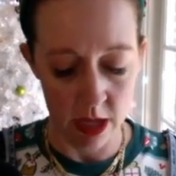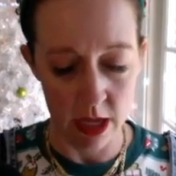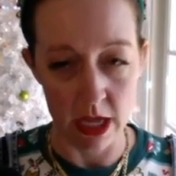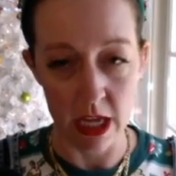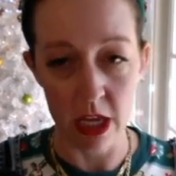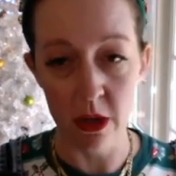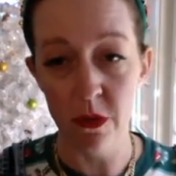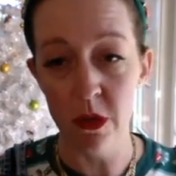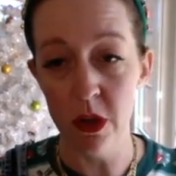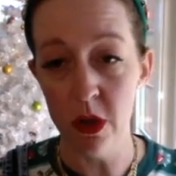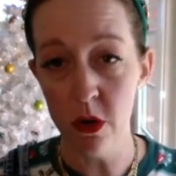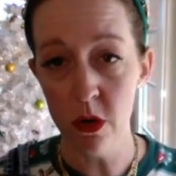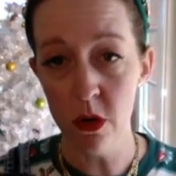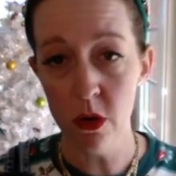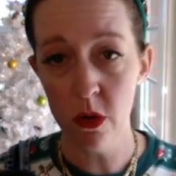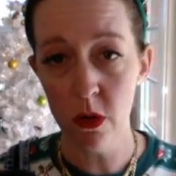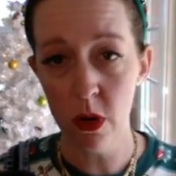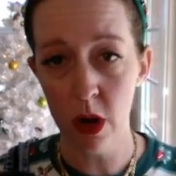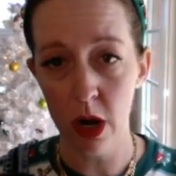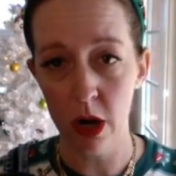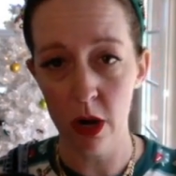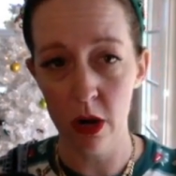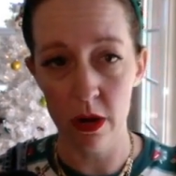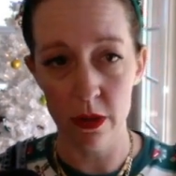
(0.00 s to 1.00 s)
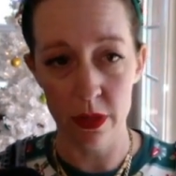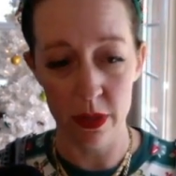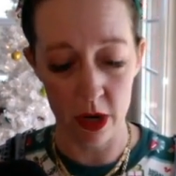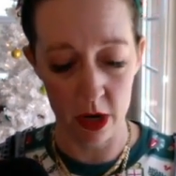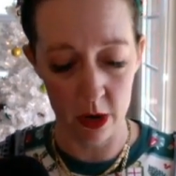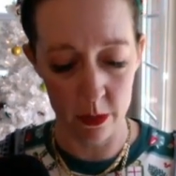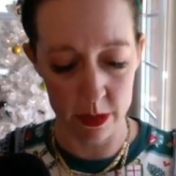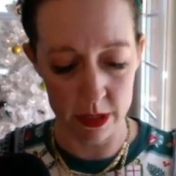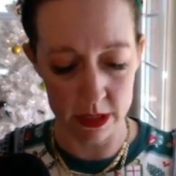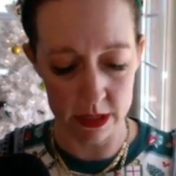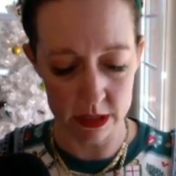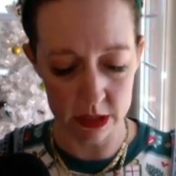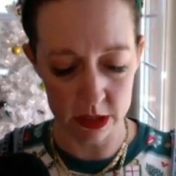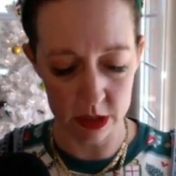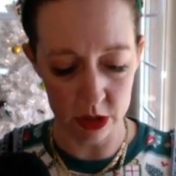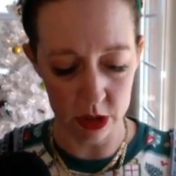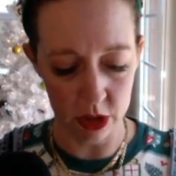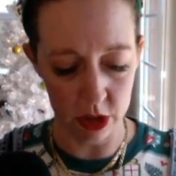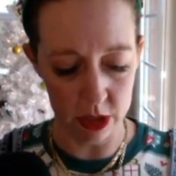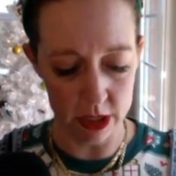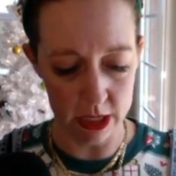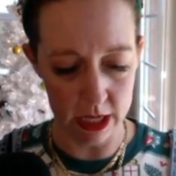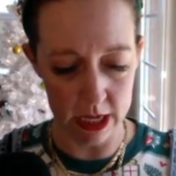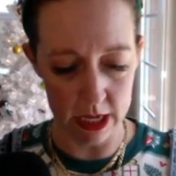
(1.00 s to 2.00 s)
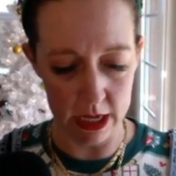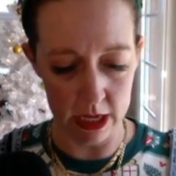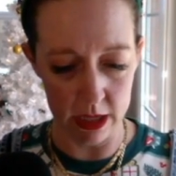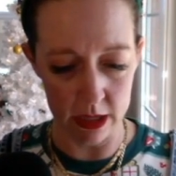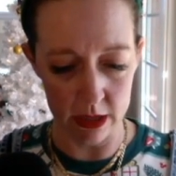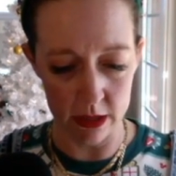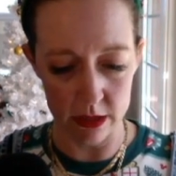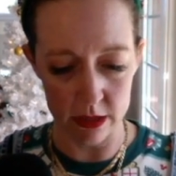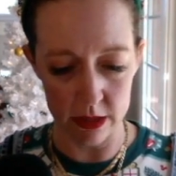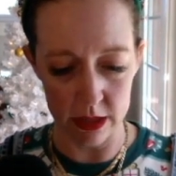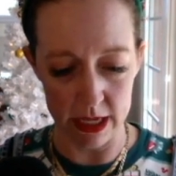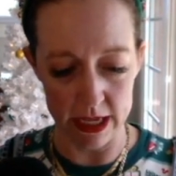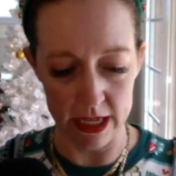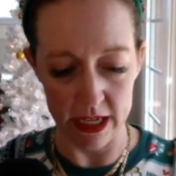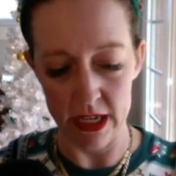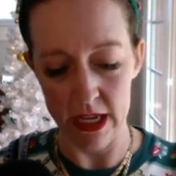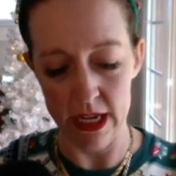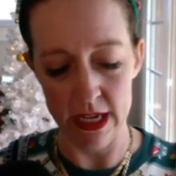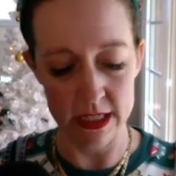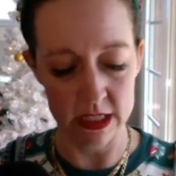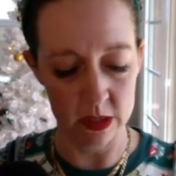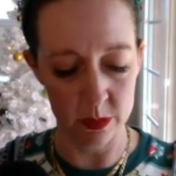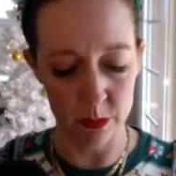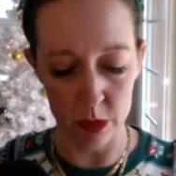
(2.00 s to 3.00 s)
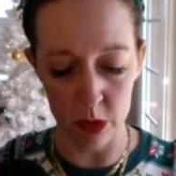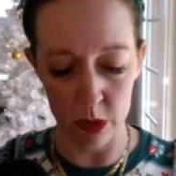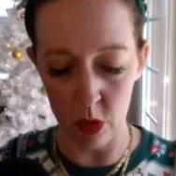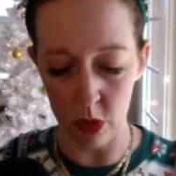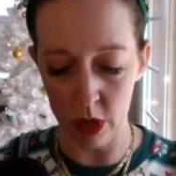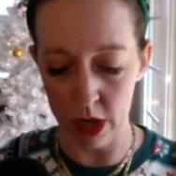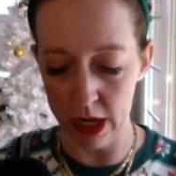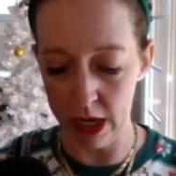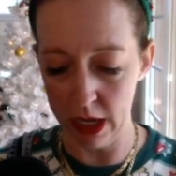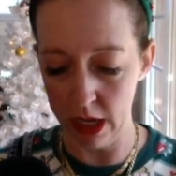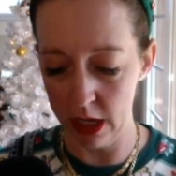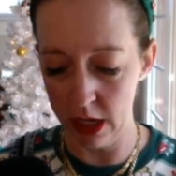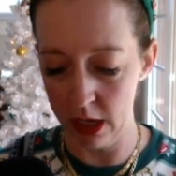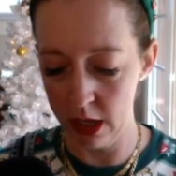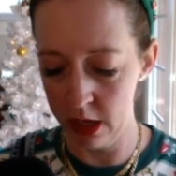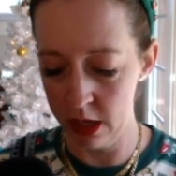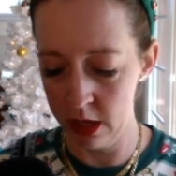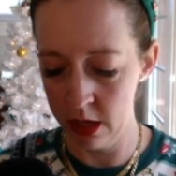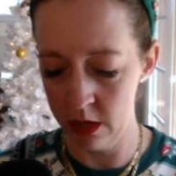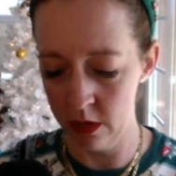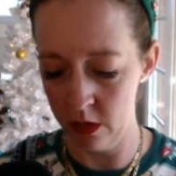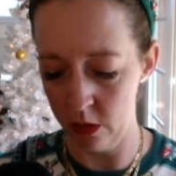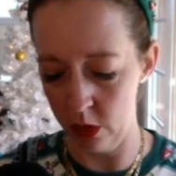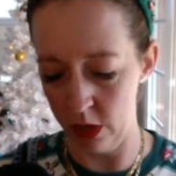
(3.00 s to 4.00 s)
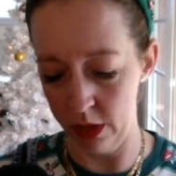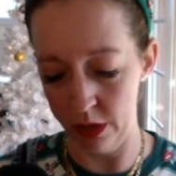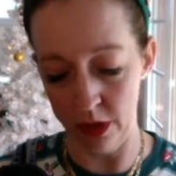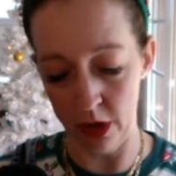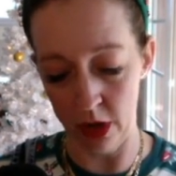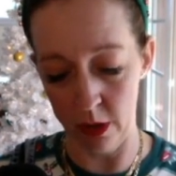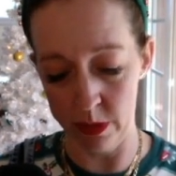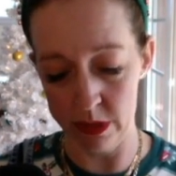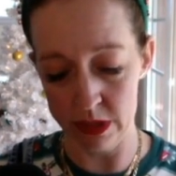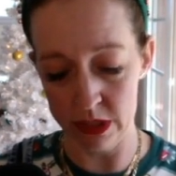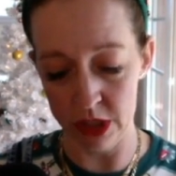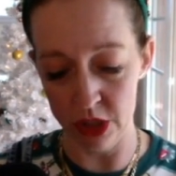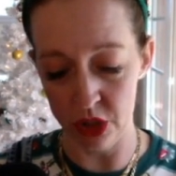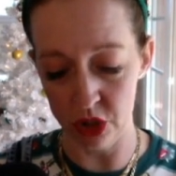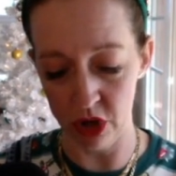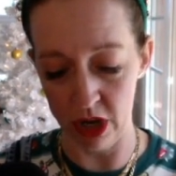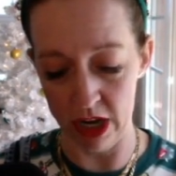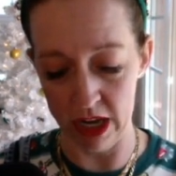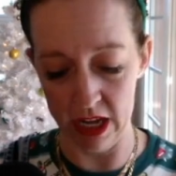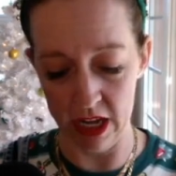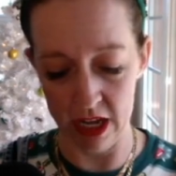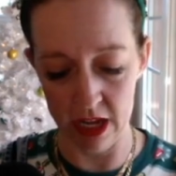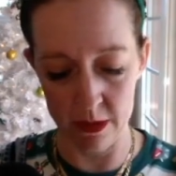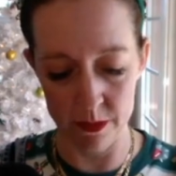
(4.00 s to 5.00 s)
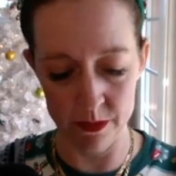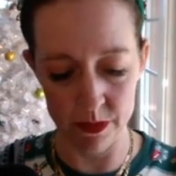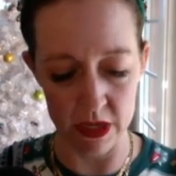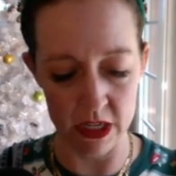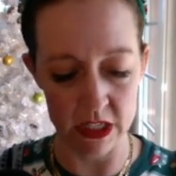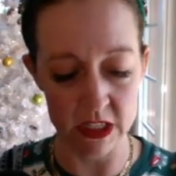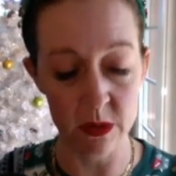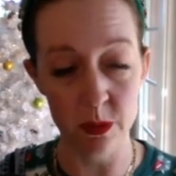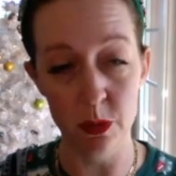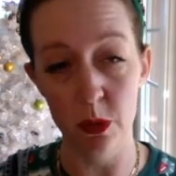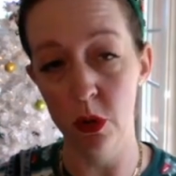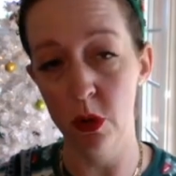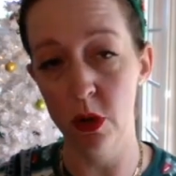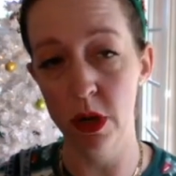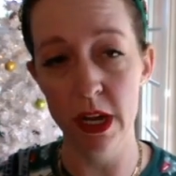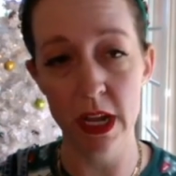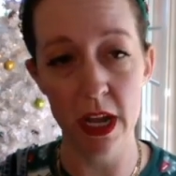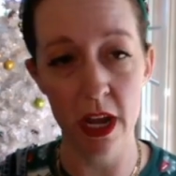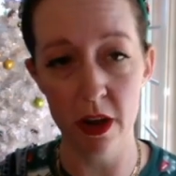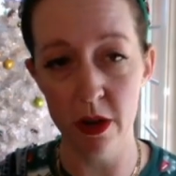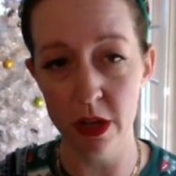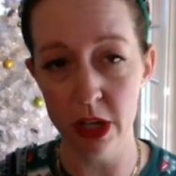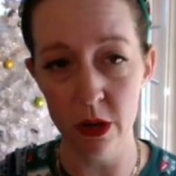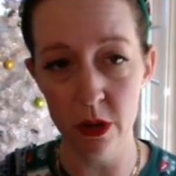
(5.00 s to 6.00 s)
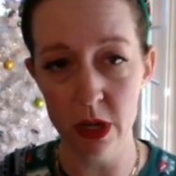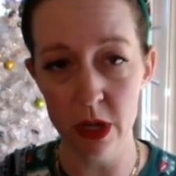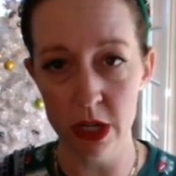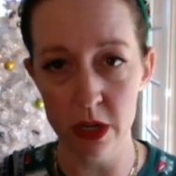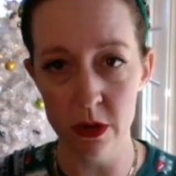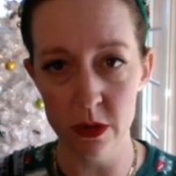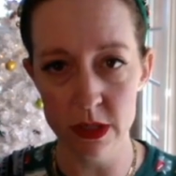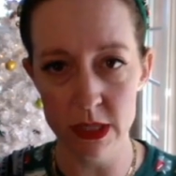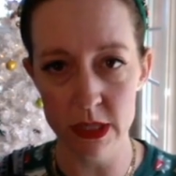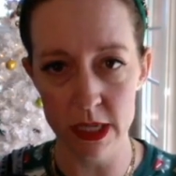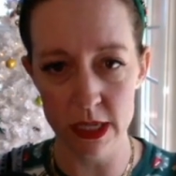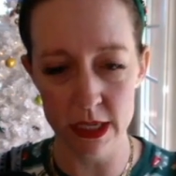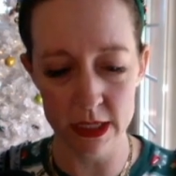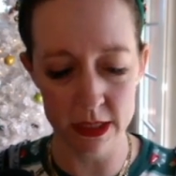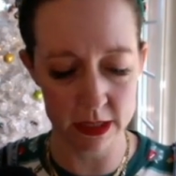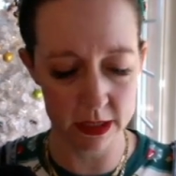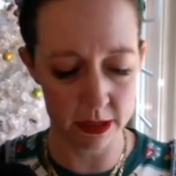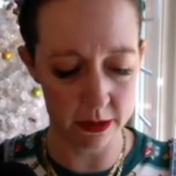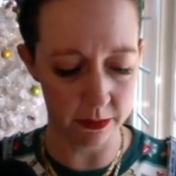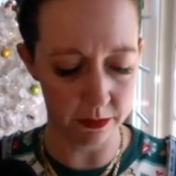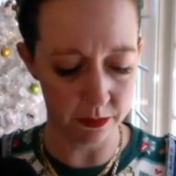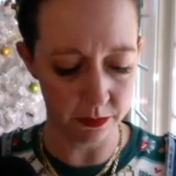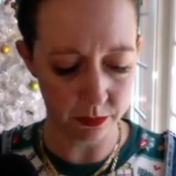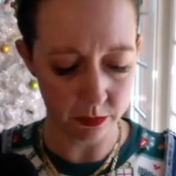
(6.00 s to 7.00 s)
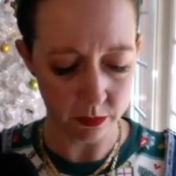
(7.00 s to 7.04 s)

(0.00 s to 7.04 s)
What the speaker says: If you are a therapist looking, like exploring, or a therapist in training, exploring how you could use this,